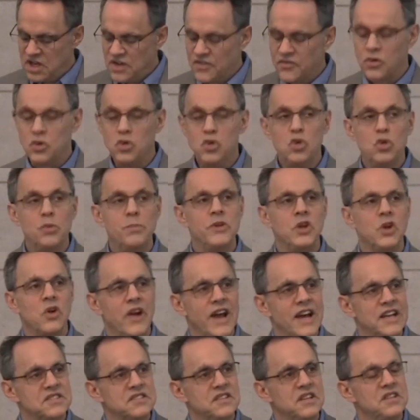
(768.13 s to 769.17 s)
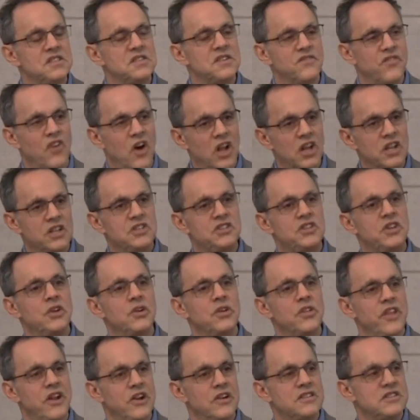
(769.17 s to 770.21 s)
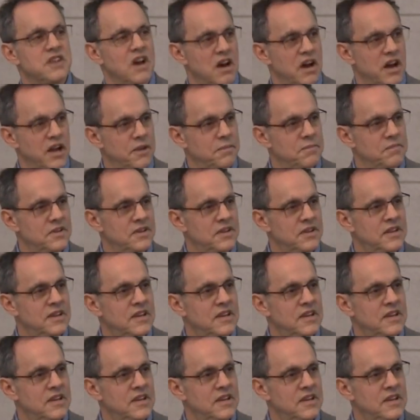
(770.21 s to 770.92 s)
for whom you're asking to volunteer their time